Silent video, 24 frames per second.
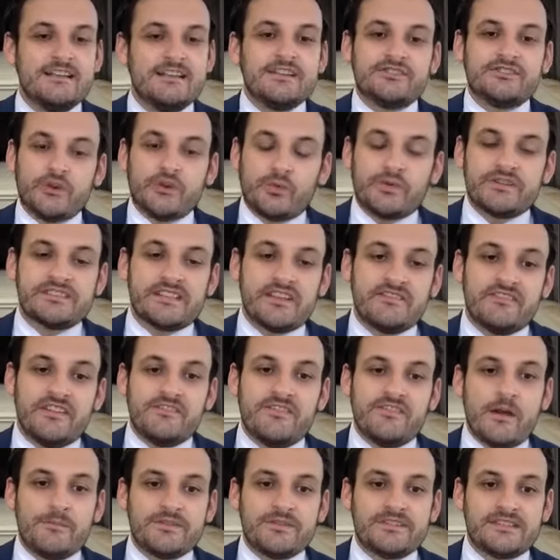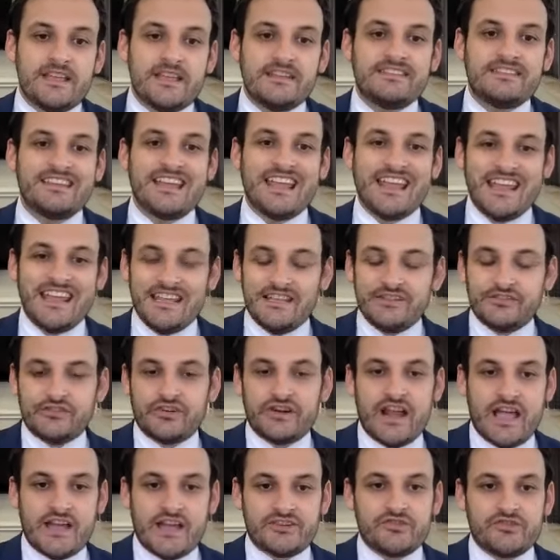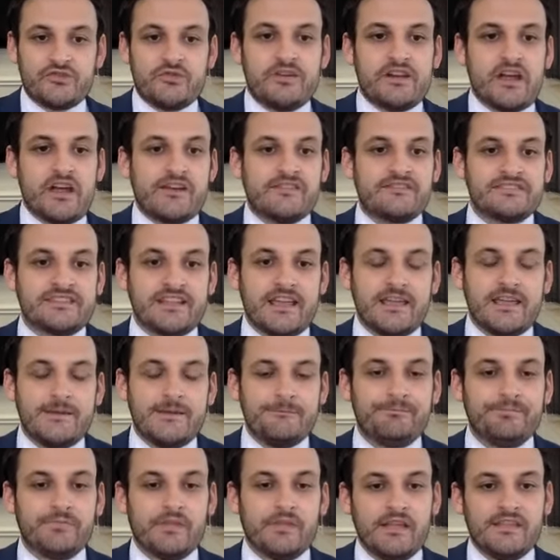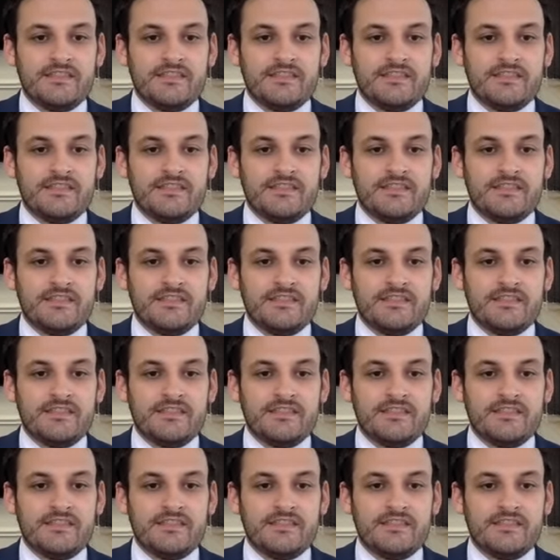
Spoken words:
So we're 75% international and out of state,